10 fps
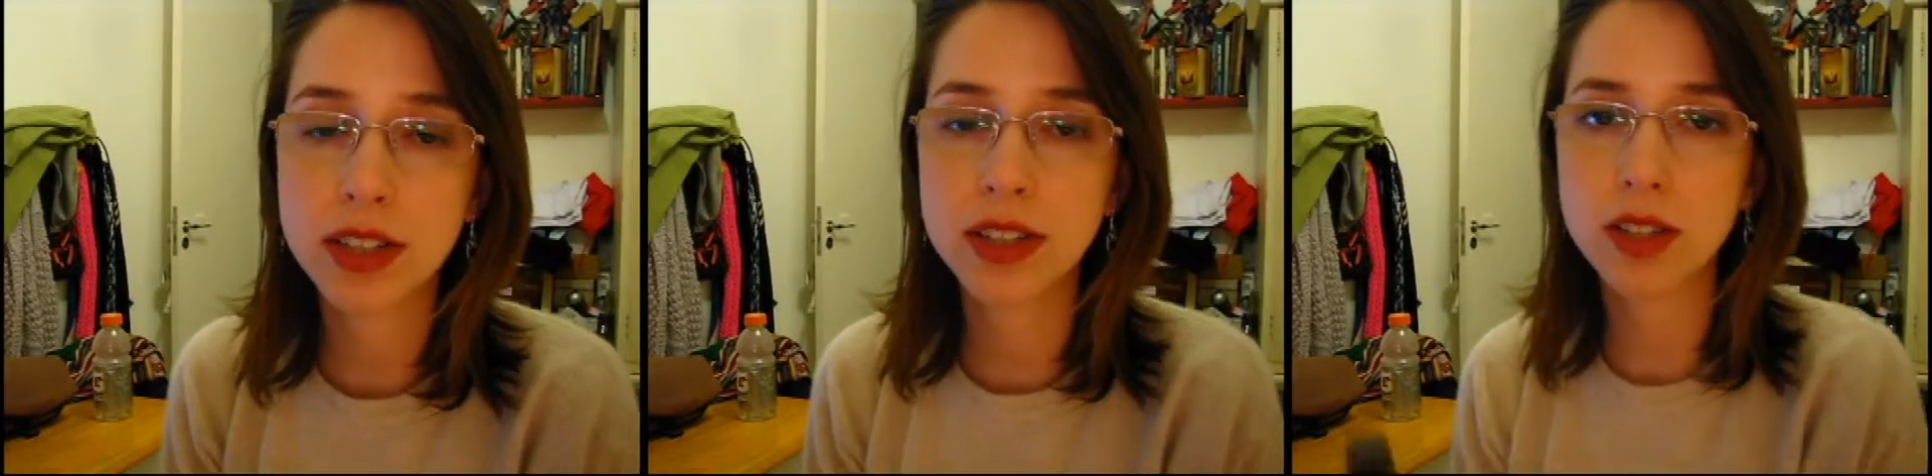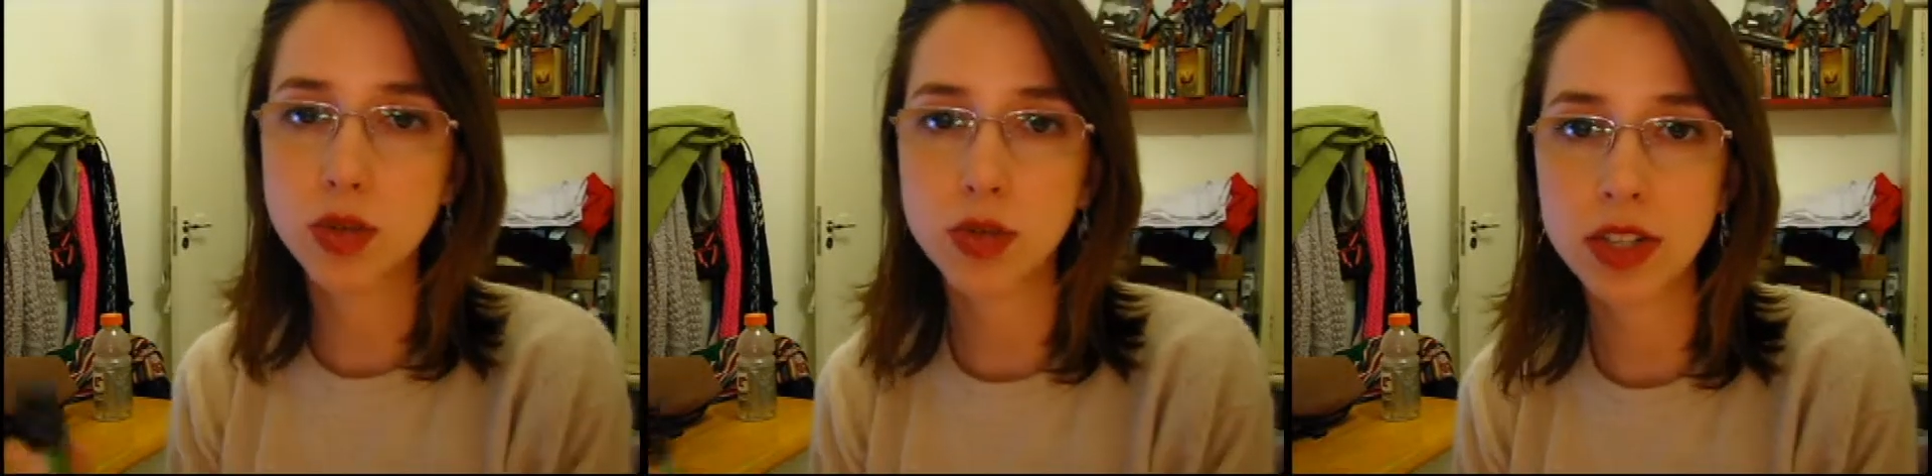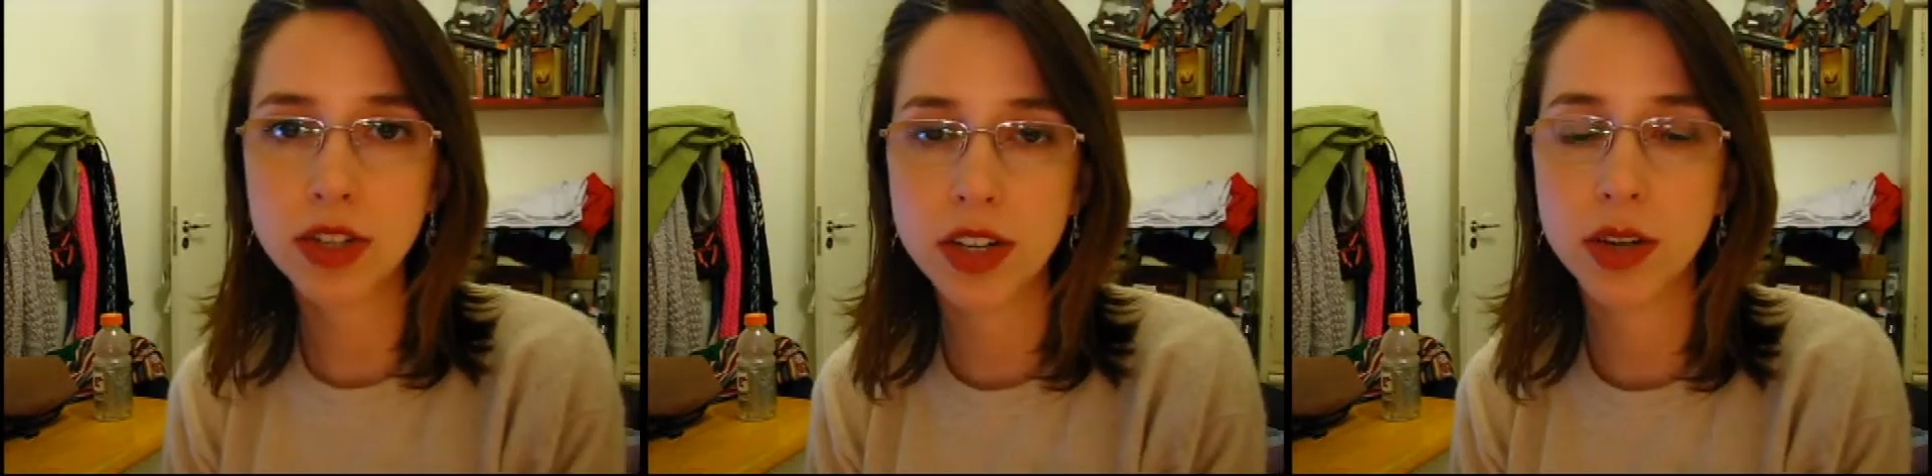Since it's
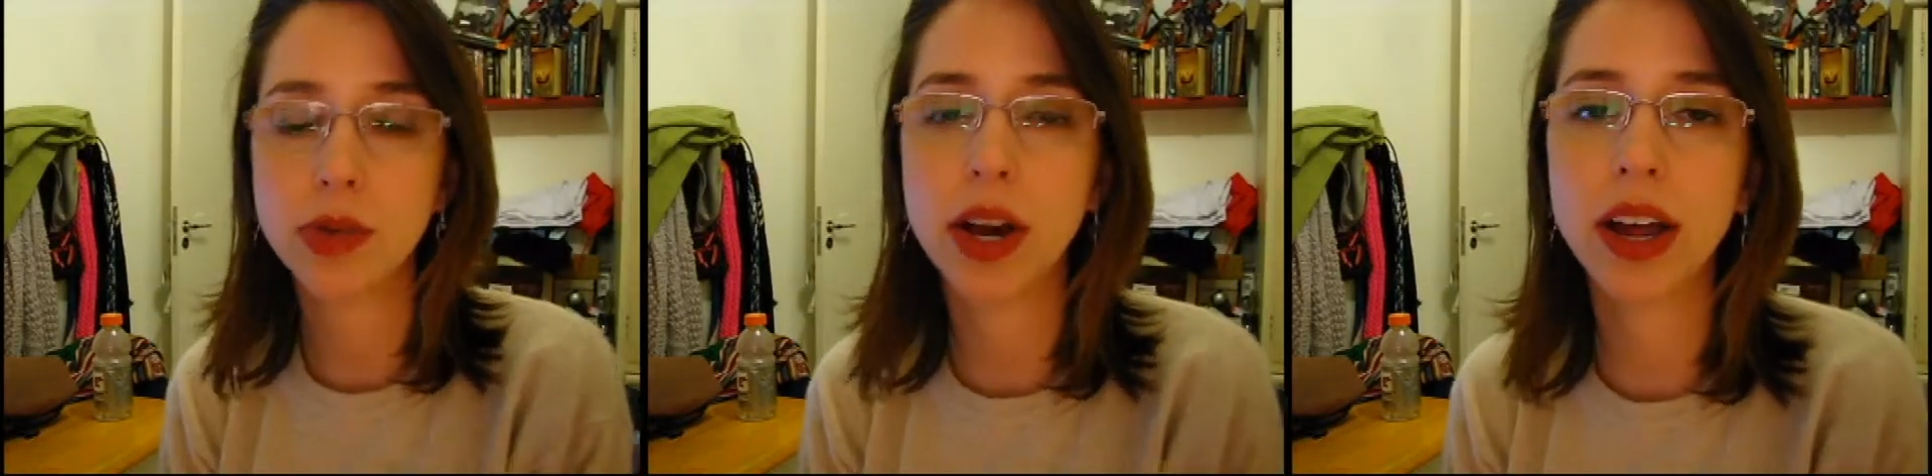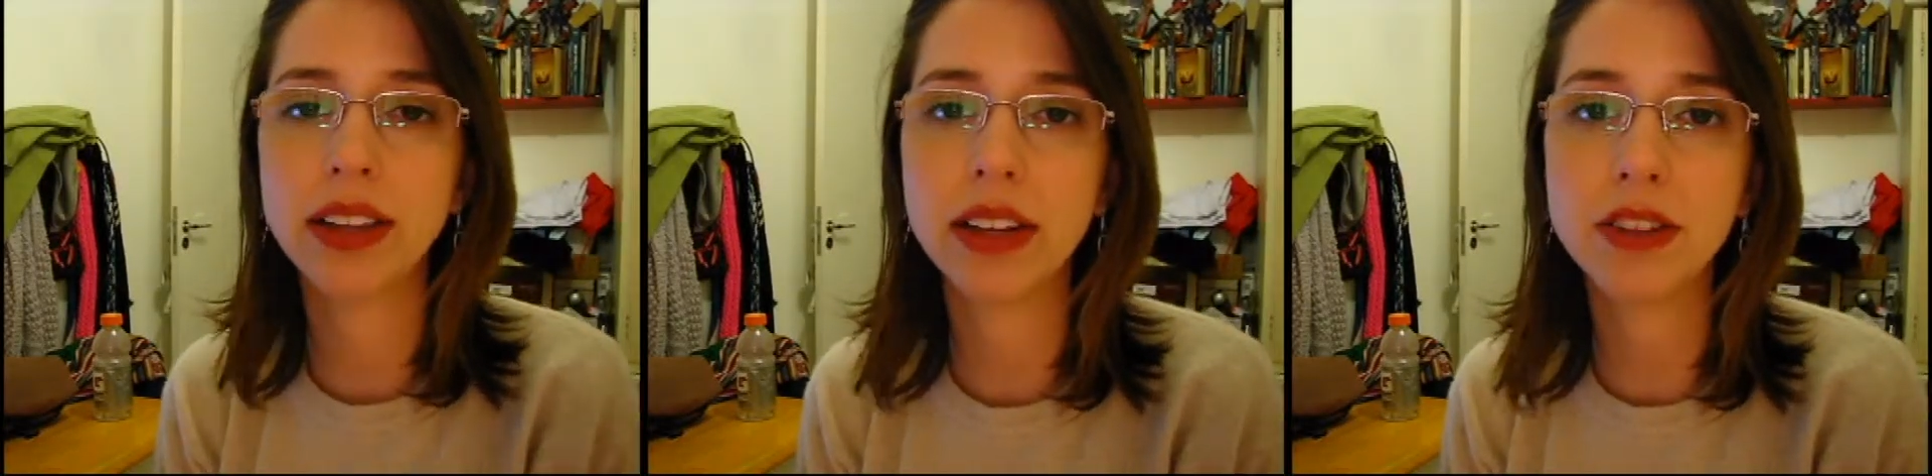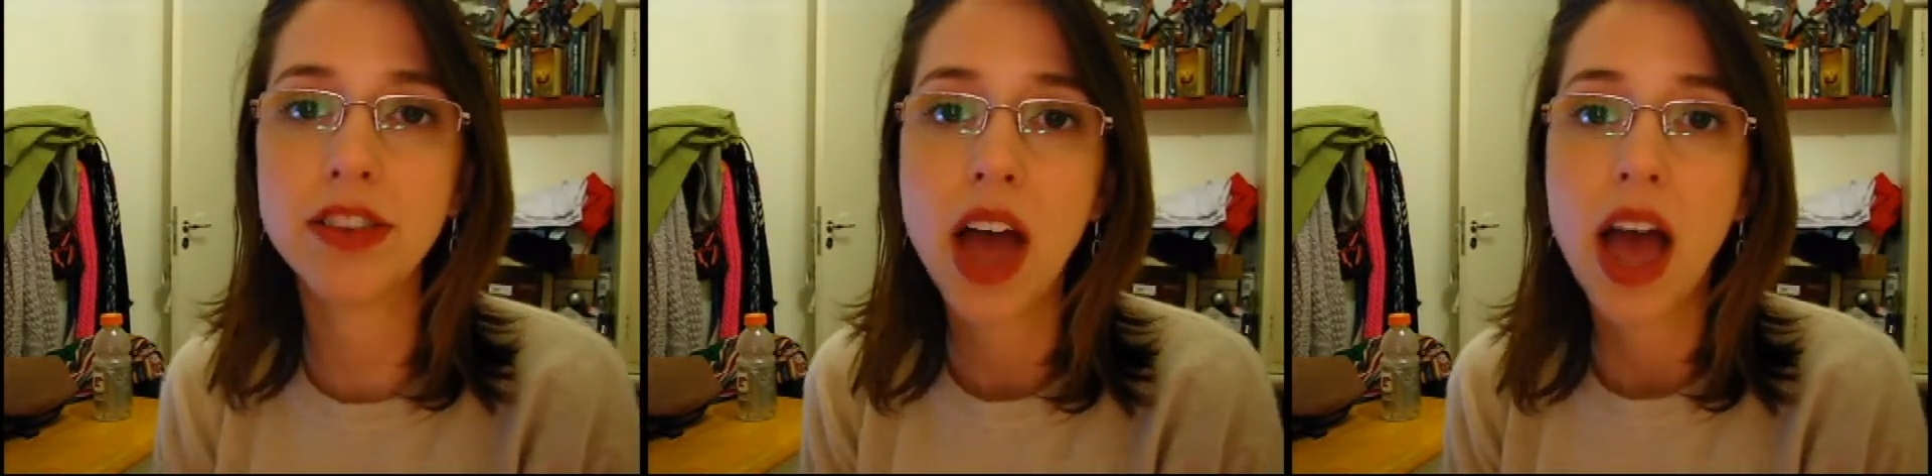winter here where I live,